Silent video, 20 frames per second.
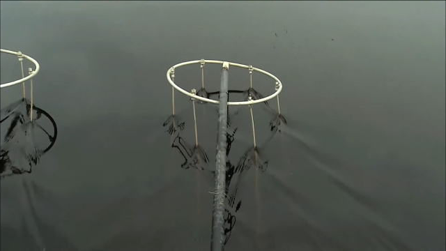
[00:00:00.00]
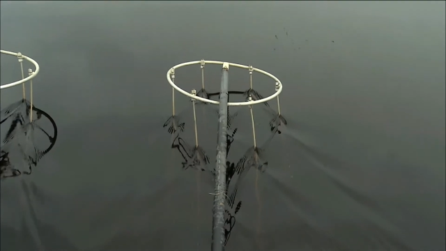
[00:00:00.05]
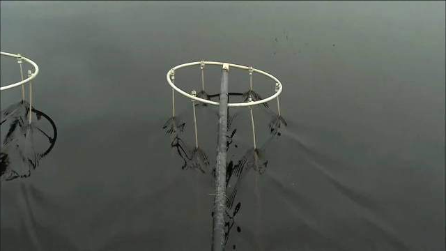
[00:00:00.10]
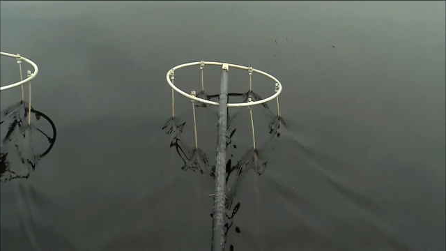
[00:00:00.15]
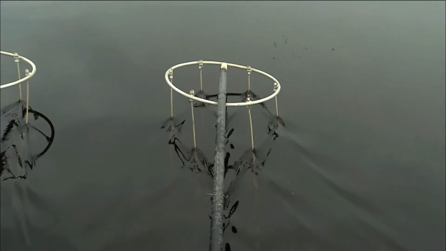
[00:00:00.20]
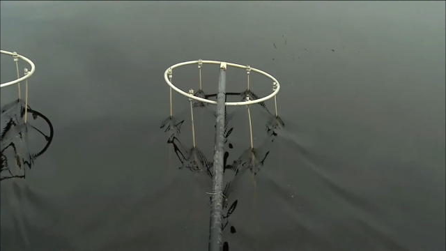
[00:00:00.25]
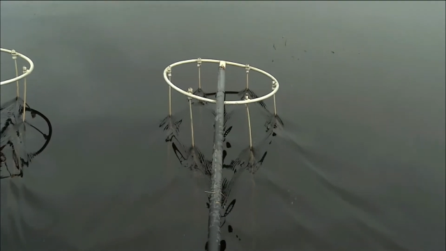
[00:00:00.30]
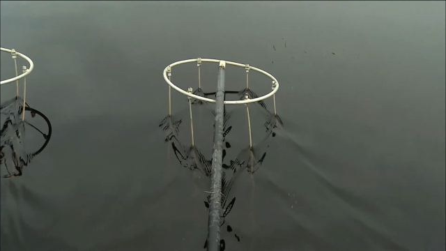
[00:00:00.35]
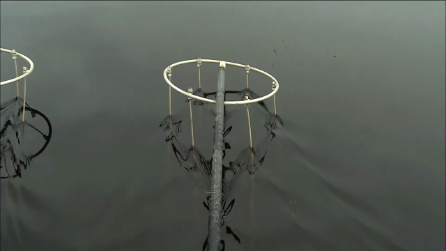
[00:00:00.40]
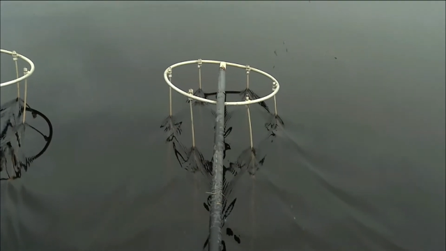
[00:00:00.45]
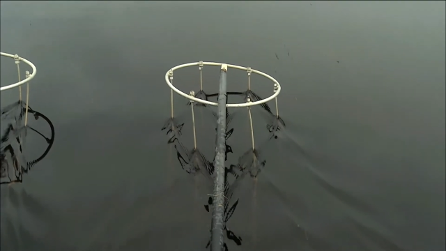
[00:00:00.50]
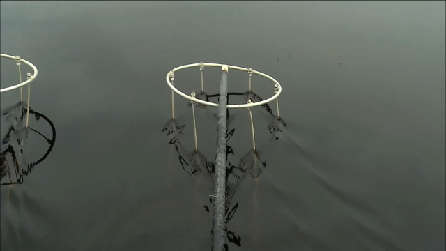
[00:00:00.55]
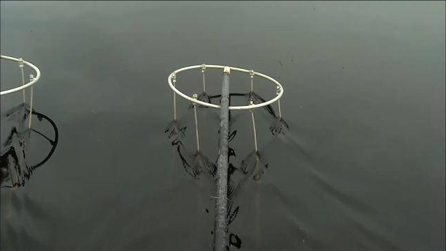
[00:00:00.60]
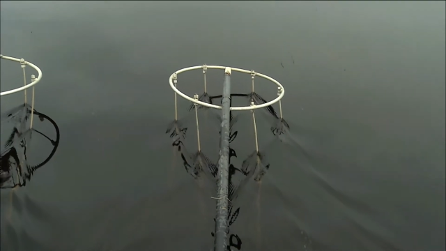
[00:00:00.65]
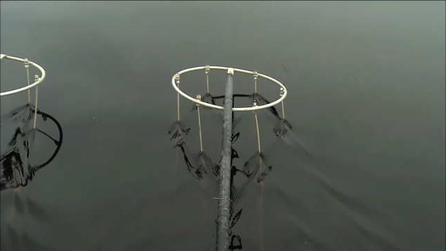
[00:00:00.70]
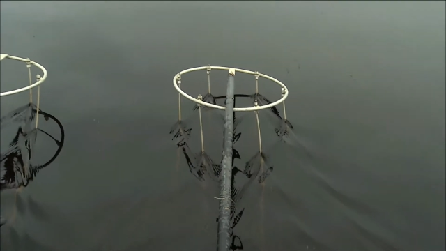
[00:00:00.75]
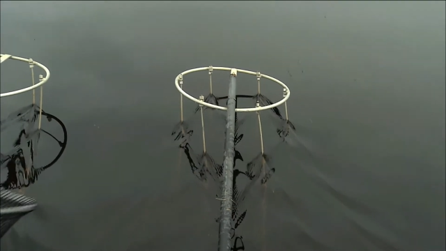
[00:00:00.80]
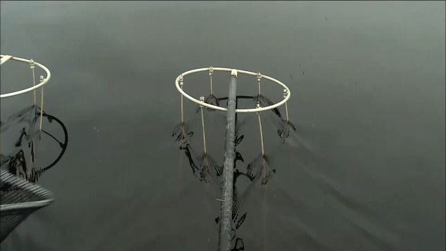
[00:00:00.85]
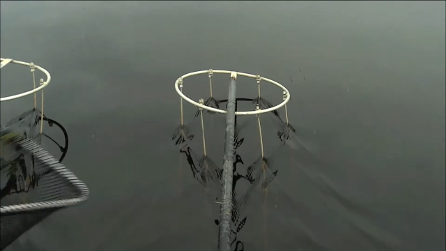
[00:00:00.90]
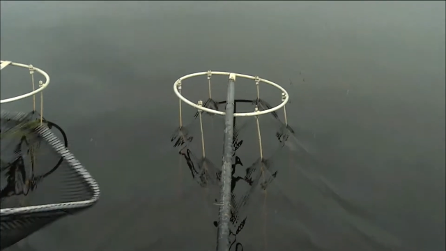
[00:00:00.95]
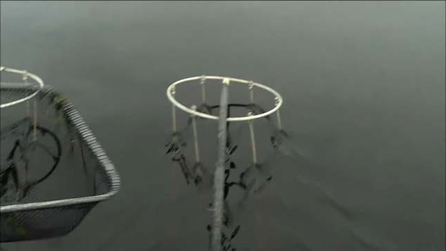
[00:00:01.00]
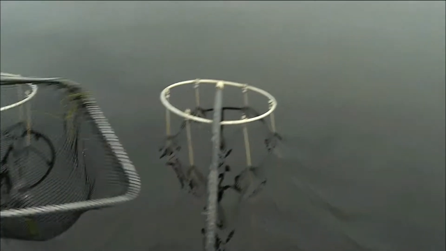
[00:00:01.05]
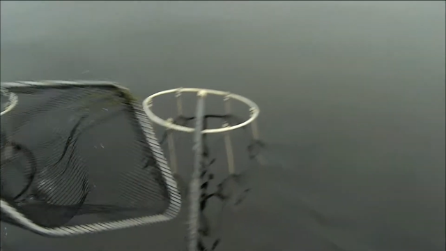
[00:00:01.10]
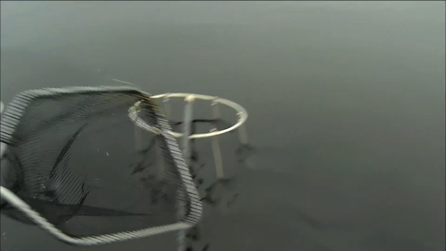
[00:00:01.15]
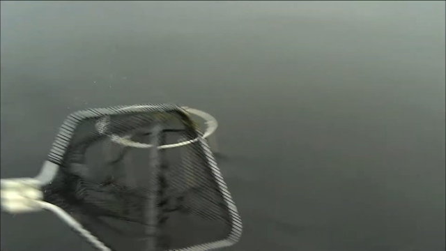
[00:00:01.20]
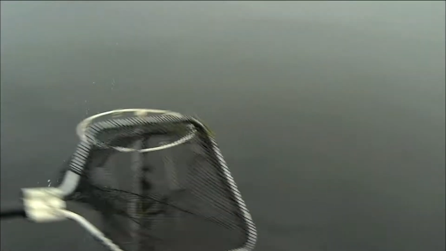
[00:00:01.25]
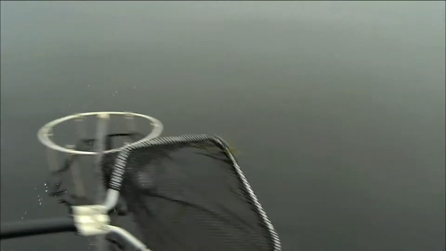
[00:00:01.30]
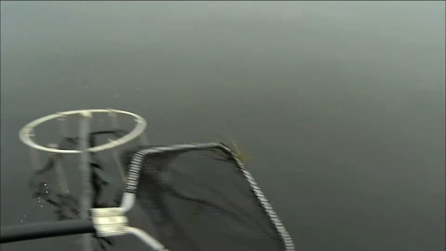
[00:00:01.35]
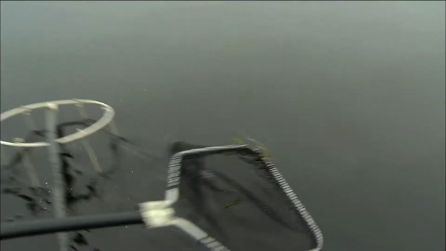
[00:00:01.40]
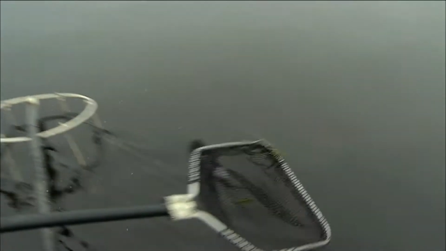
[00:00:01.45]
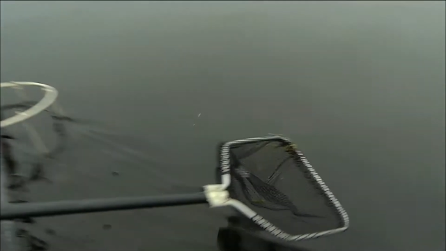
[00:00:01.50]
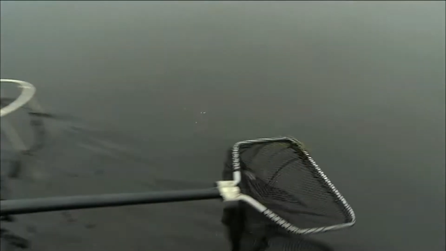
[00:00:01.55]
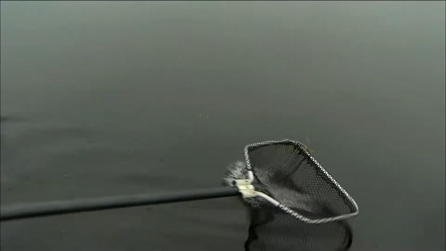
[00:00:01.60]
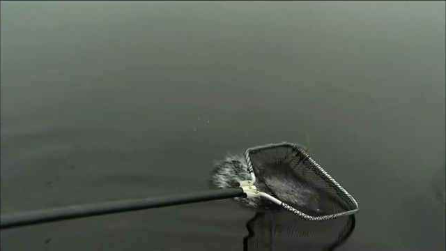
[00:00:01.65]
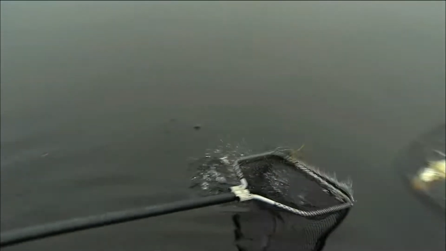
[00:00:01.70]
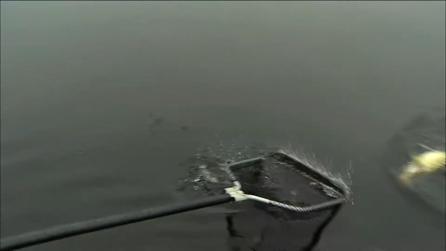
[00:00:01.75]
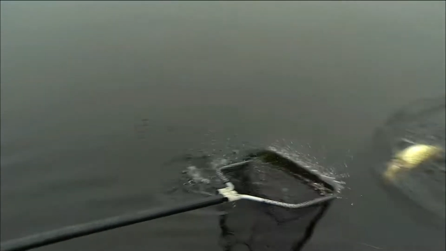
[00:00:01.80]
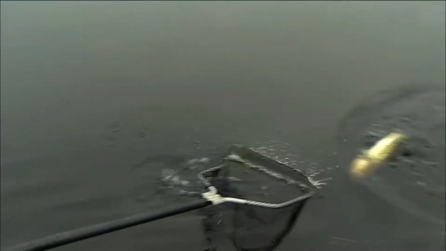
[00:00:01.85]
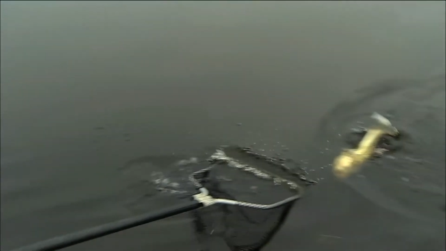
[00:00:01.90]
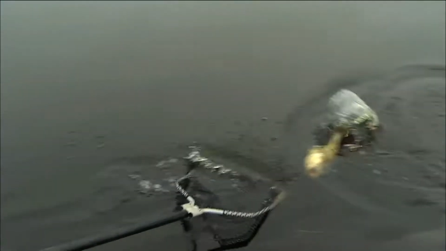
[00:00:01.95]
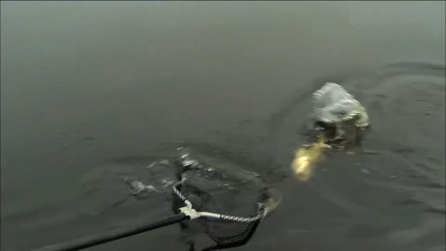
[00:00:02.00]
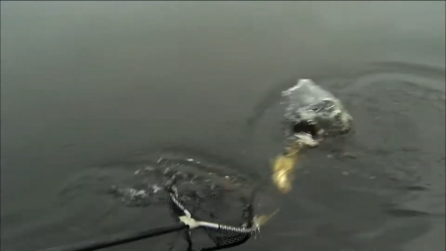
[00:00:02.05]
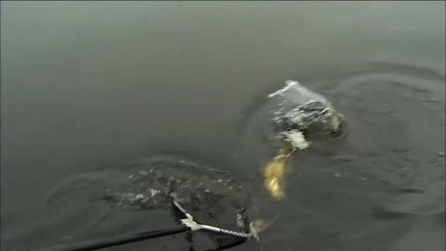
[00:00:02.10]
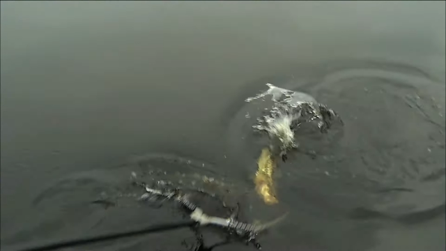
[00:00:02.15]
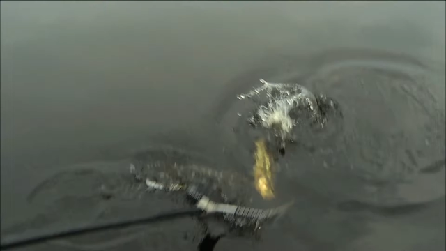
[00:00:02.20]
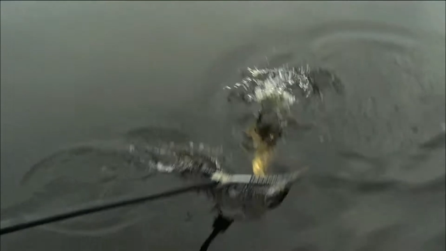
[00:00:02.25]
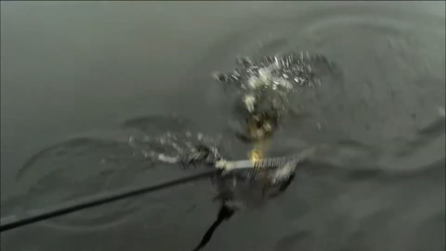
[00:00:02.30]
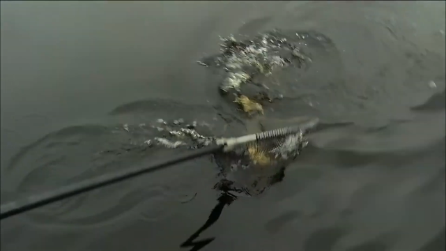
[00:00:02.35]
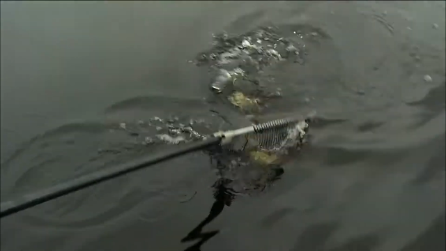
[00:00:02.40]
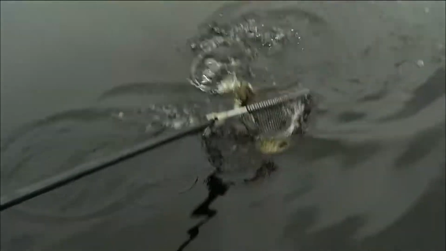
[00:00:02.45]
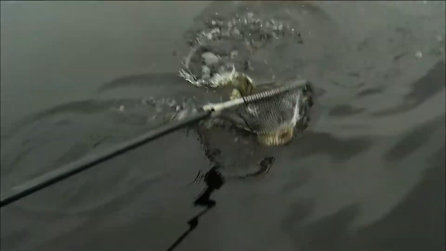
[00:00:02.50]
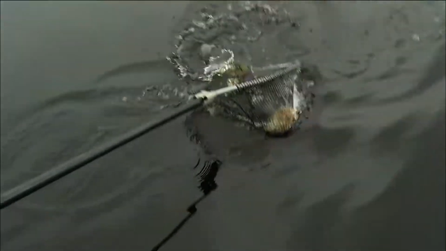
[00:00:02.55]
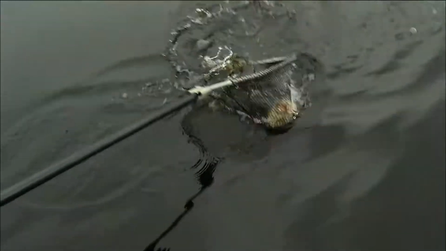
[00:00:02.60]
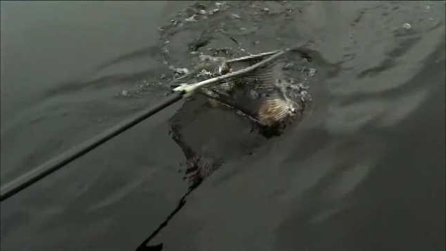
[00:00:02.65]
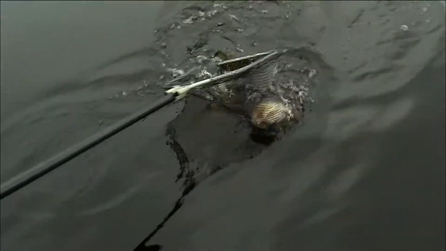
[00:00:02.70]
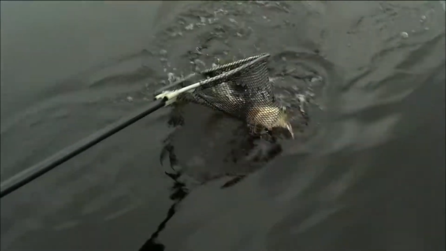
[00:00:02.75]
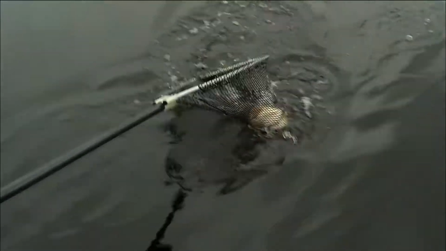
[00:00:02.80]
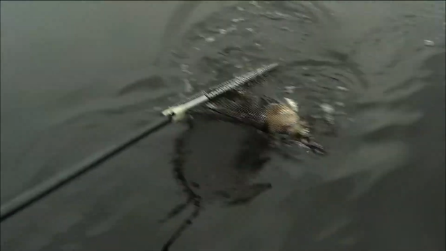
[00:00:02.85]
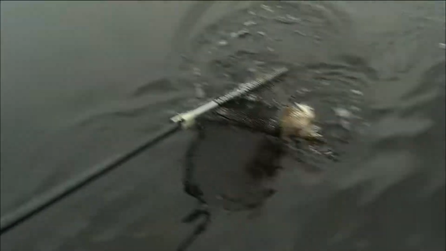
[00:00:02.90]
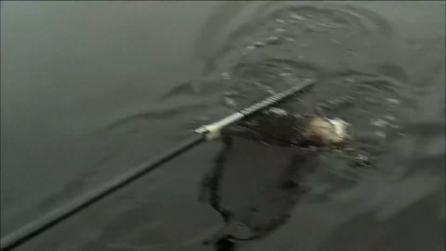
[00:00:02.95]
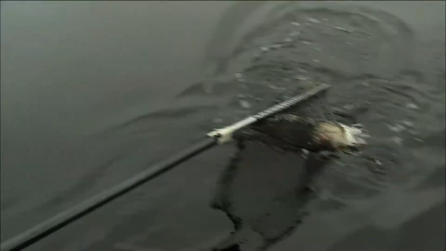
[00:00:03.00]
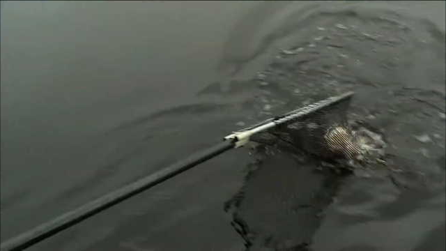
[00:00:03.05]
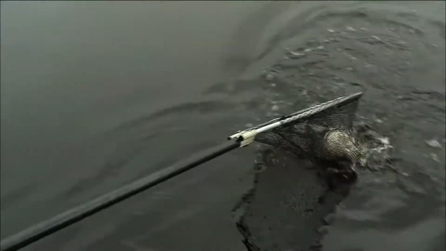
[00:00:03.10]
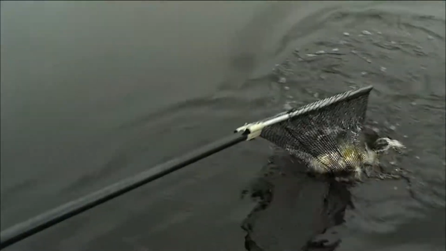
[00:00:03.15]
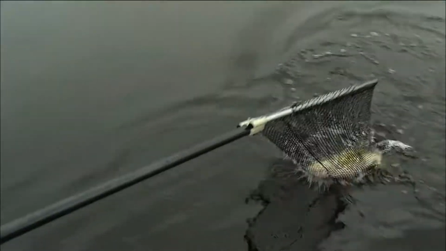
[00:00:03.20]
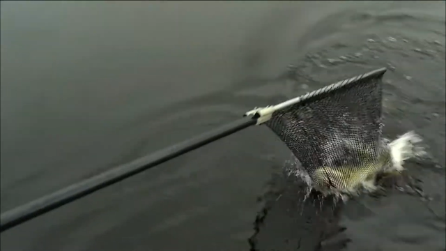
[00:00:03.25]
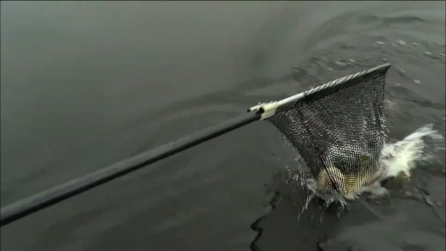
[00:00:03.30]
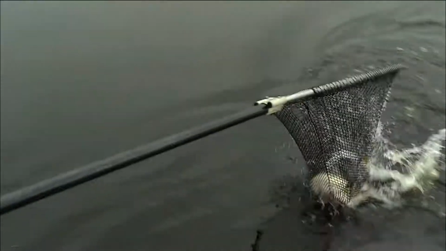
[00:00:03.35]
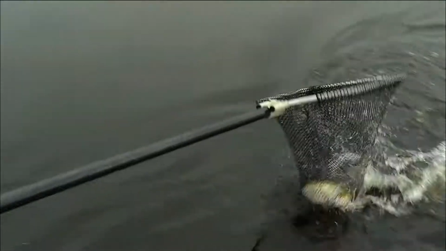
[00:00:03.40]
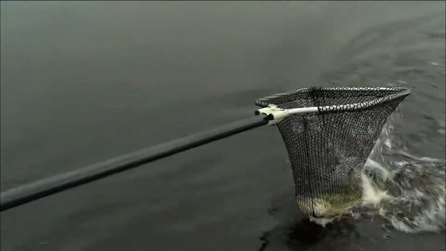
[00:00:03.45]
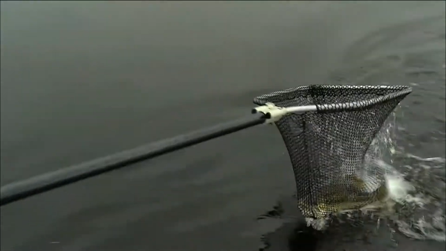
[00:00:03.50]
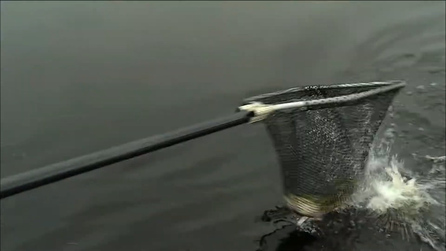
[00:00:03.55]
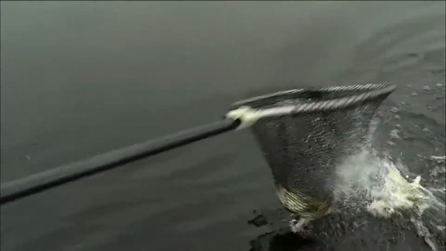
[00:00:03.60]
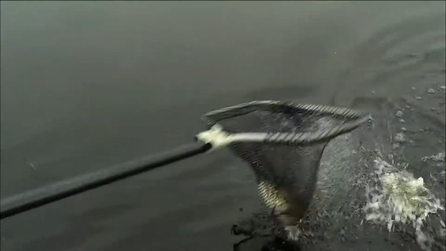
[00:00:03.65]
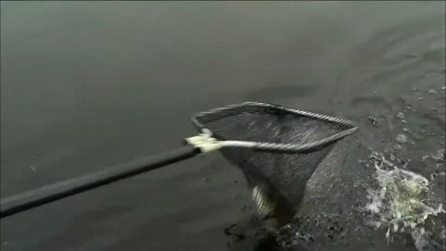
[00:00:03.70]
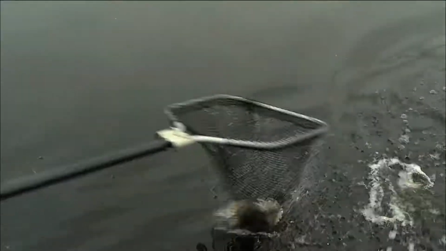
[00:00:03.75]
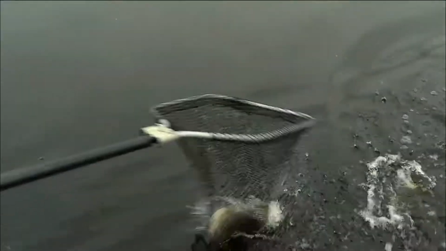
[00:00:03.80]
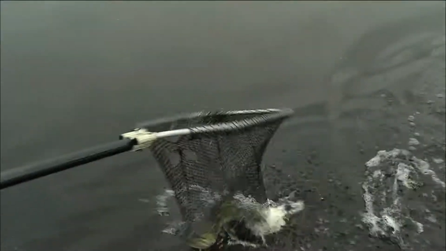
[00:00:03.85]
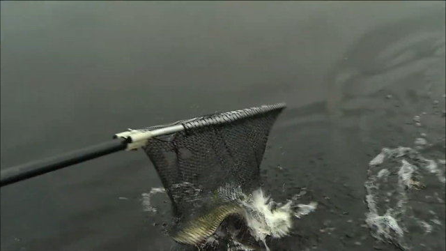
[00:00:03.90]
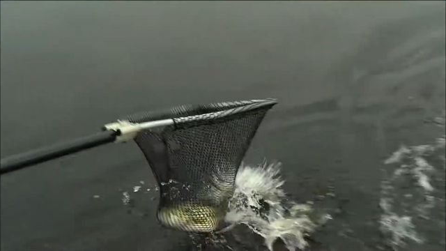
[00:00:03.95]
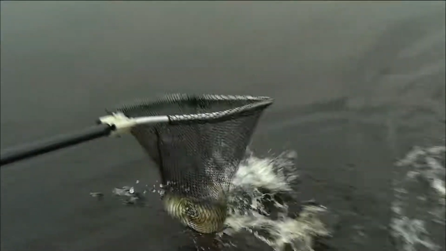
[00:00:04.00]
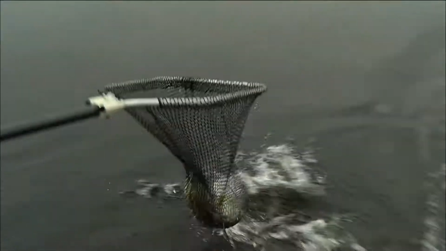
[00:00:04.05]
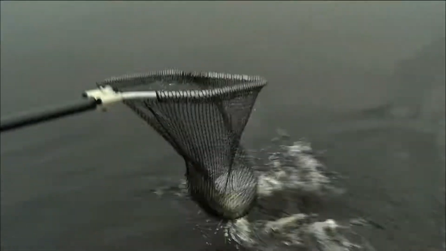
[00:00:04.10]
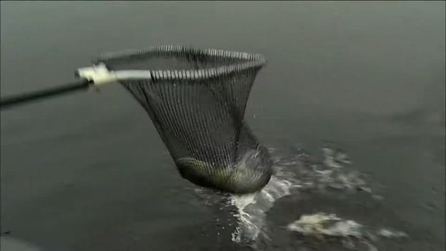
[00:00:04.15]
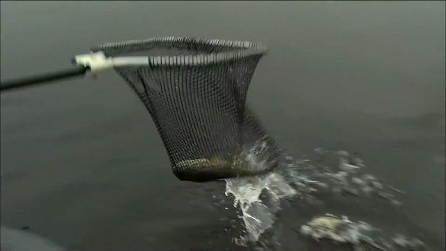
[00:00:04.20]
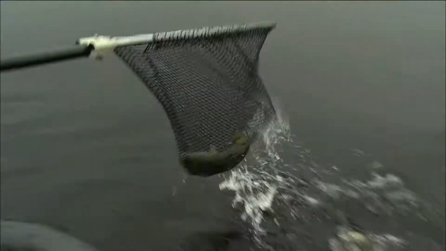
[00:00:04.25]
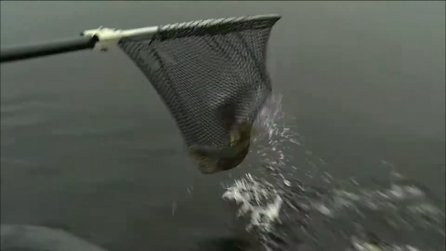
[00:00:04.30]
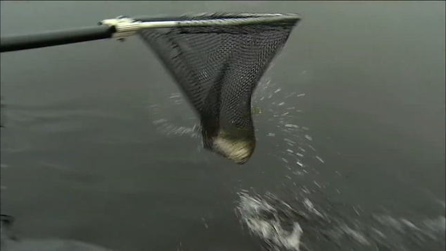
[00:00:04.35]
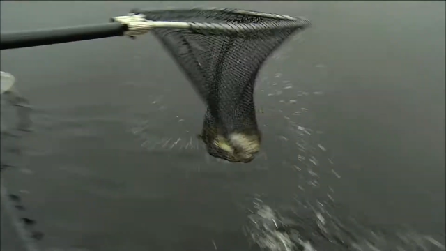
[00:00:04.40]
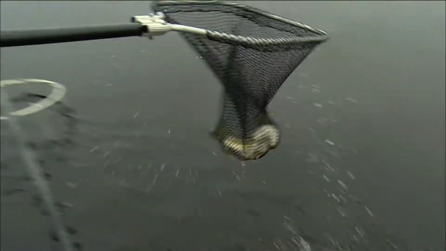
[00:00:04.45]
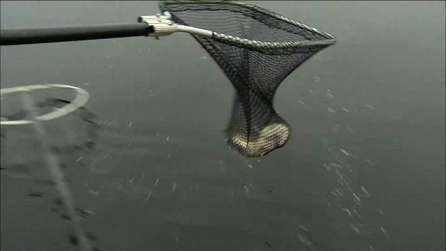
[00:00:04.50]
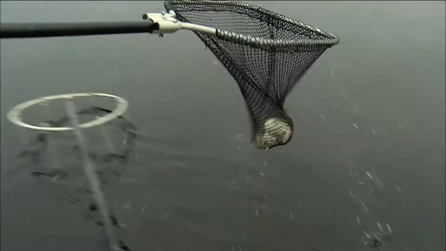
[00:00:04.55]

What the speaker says: [unreadable: no face in view]